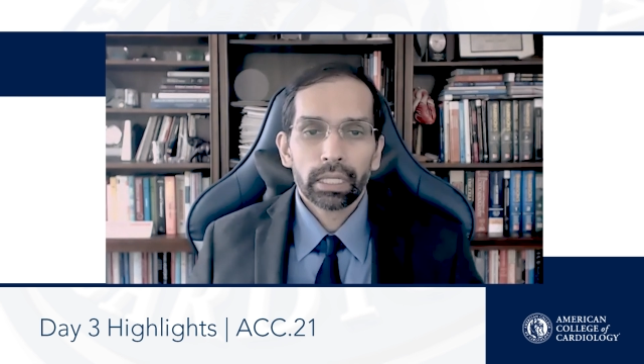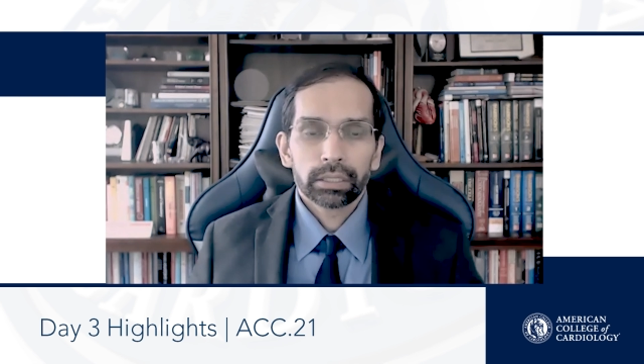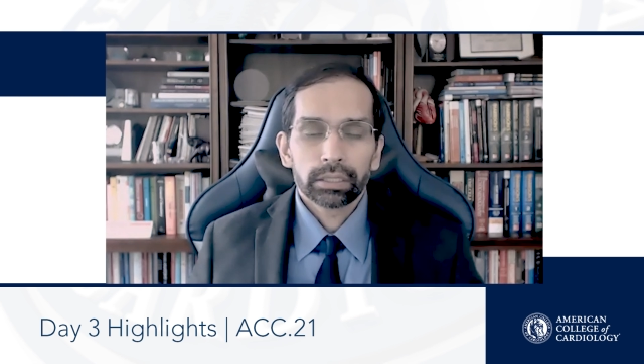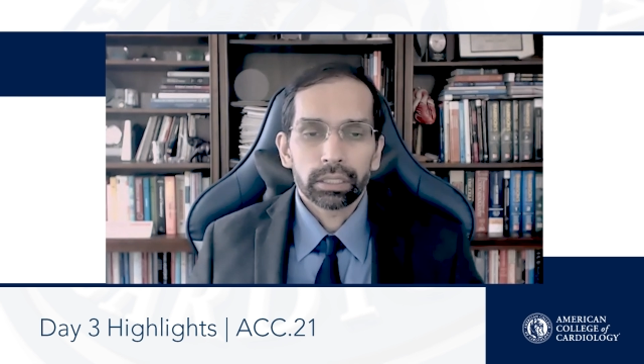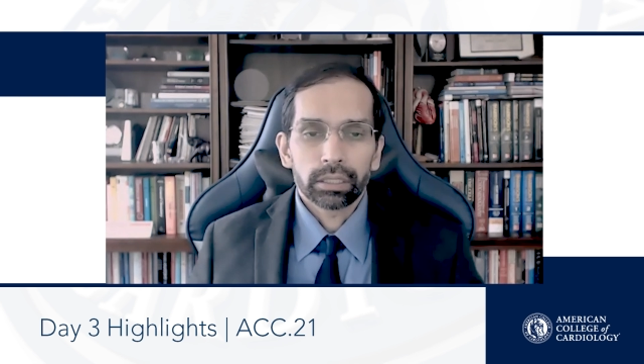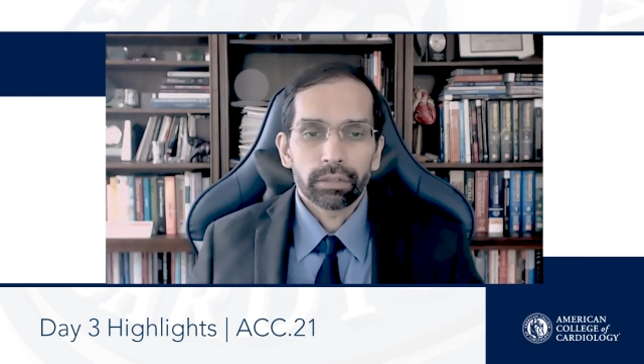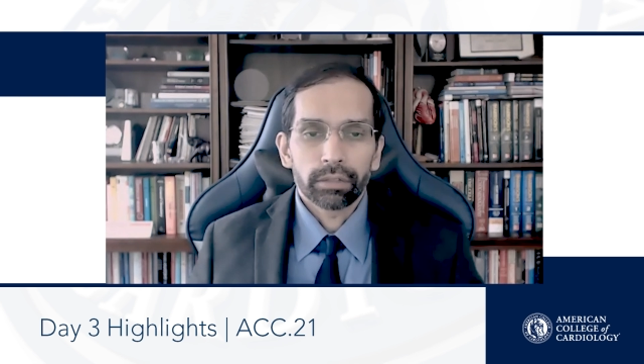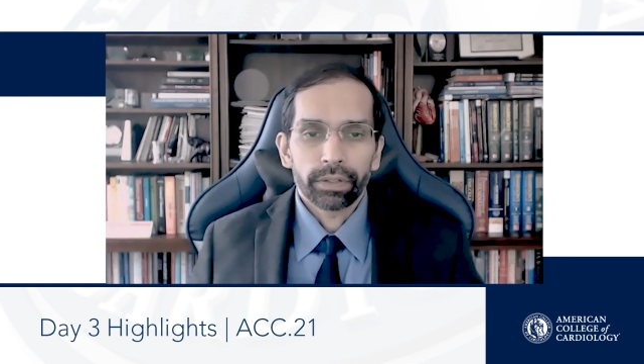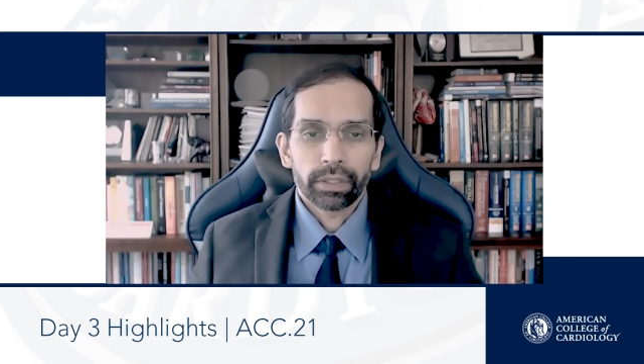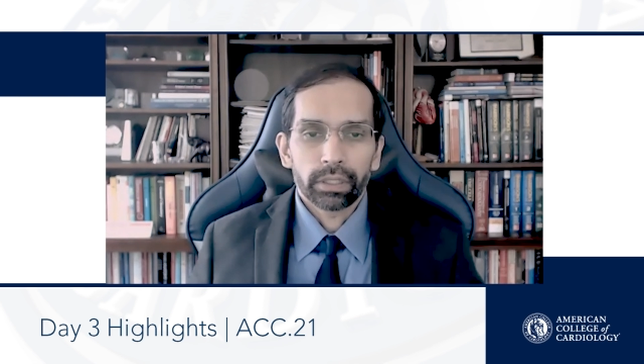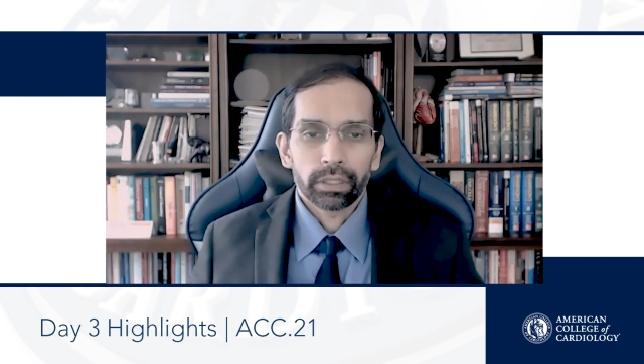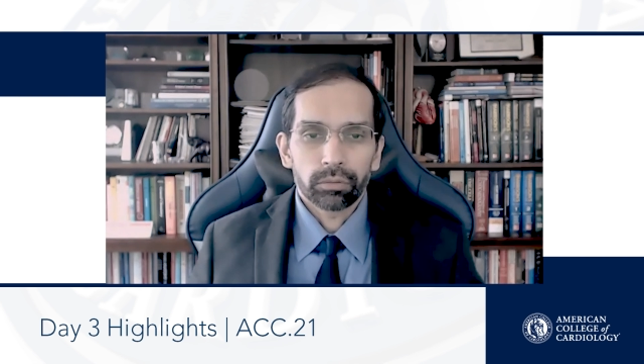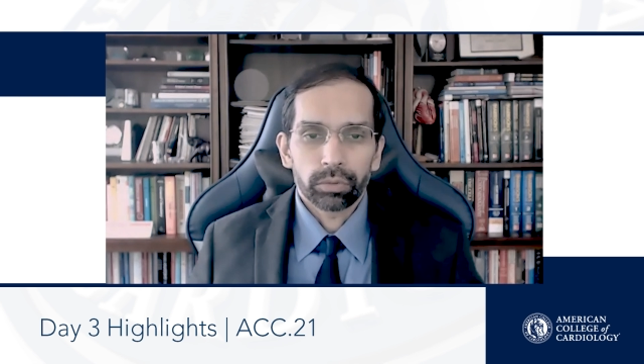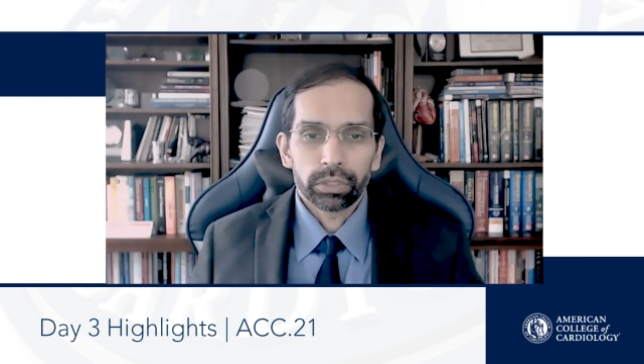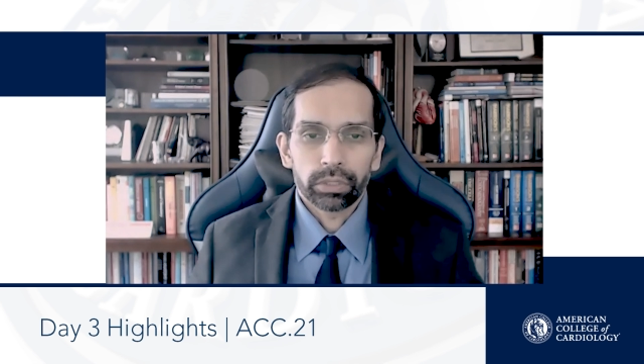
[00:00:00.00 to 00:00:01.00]

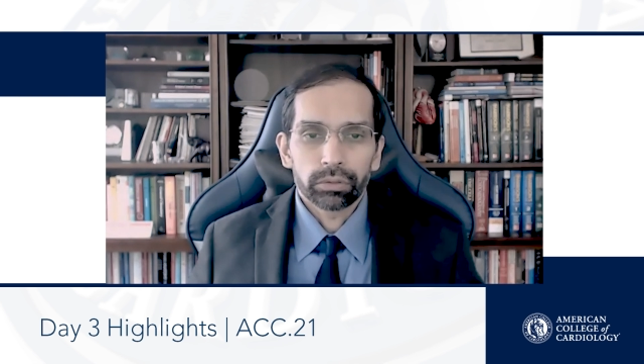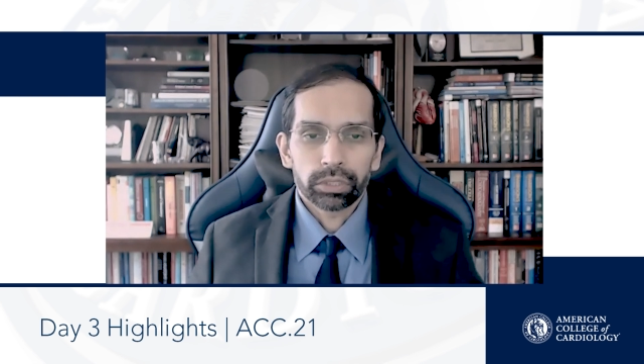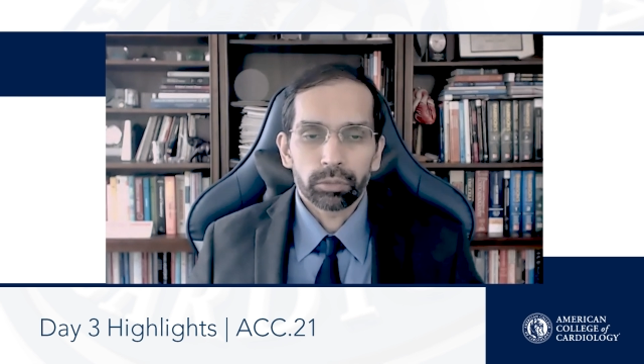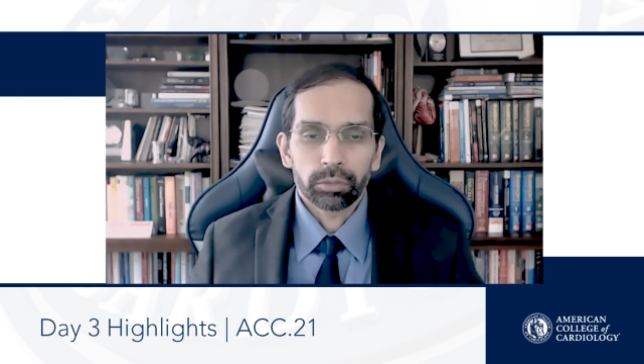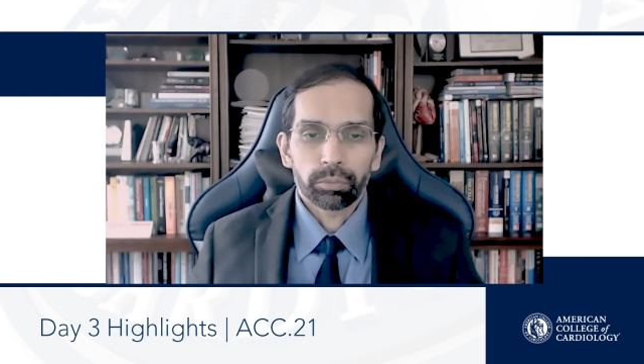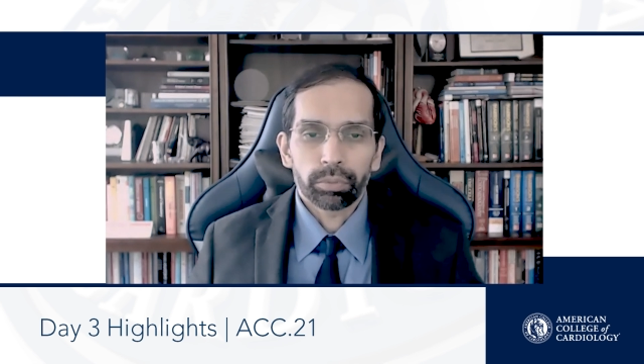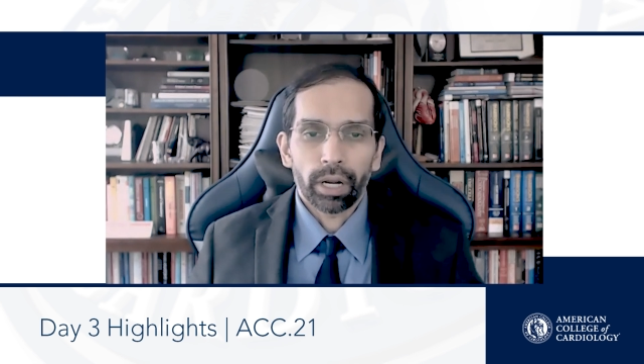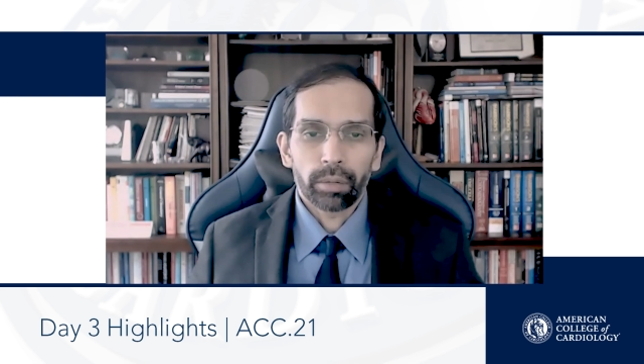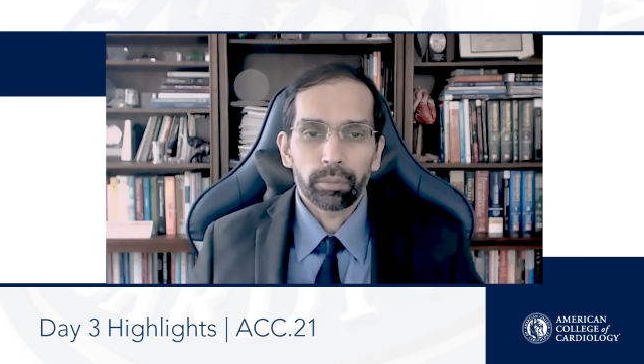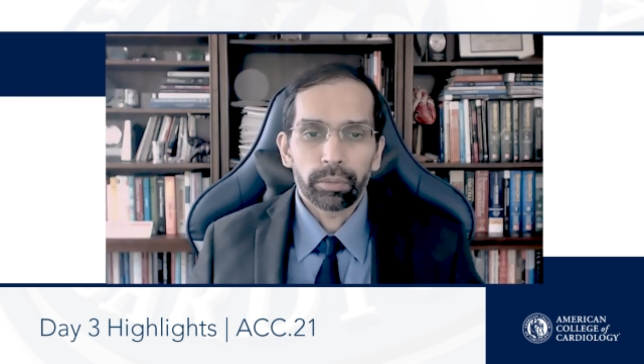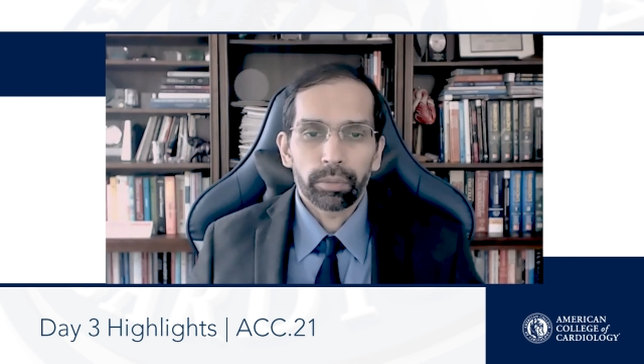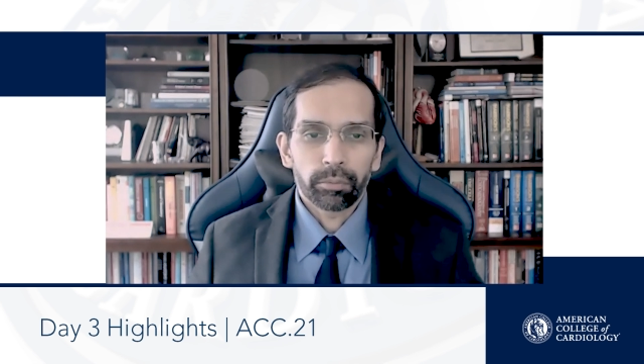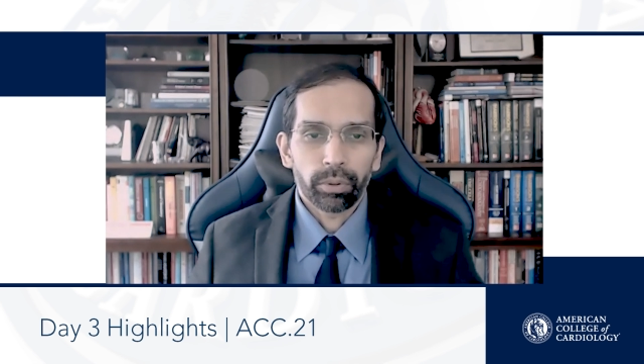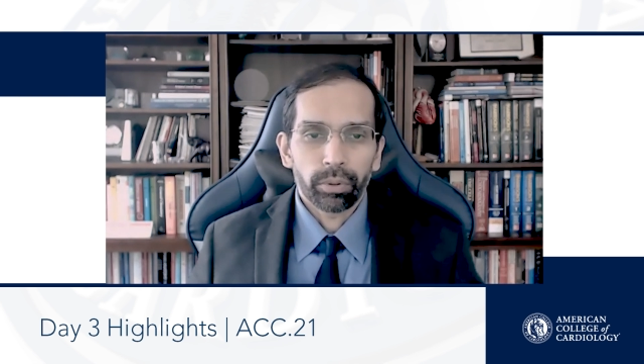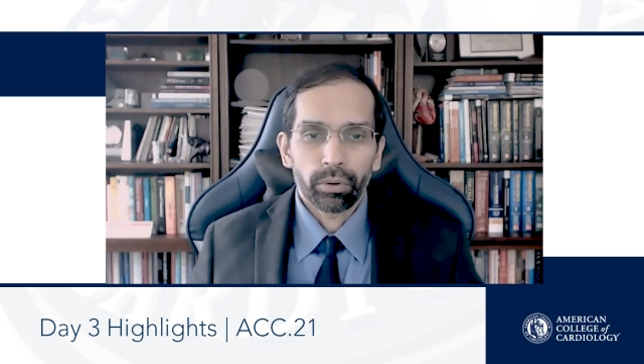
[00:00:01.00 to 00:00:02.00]
significantly reduced the primary
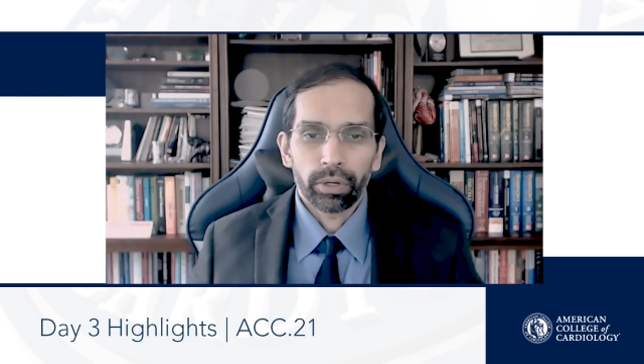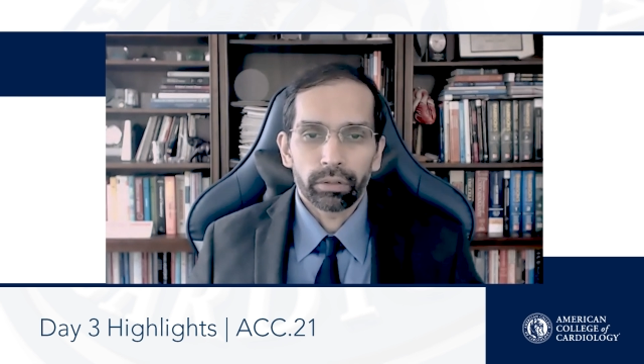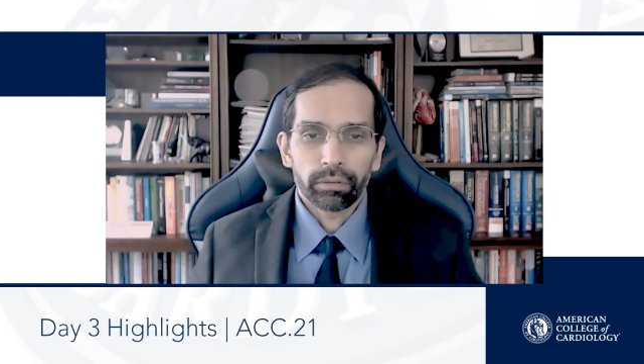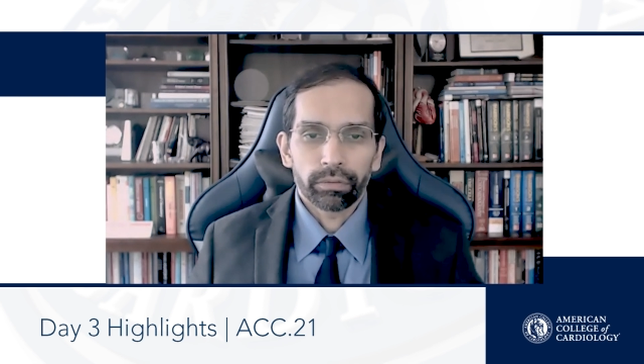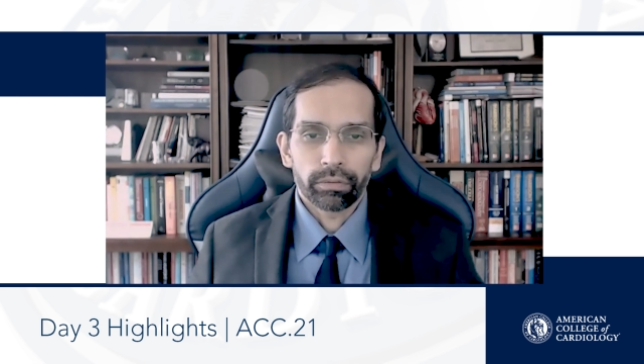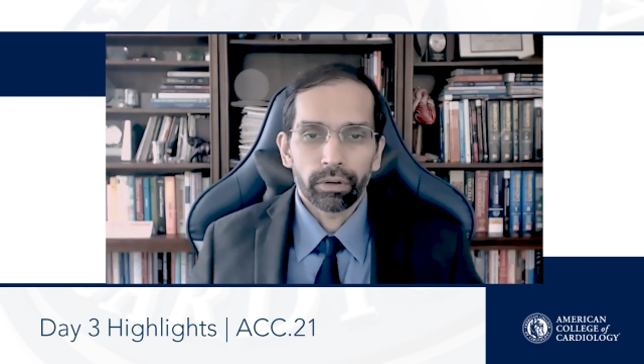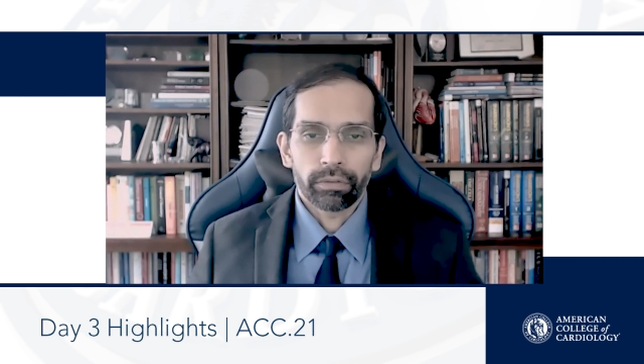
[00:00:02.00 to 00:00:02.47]
endpoint of,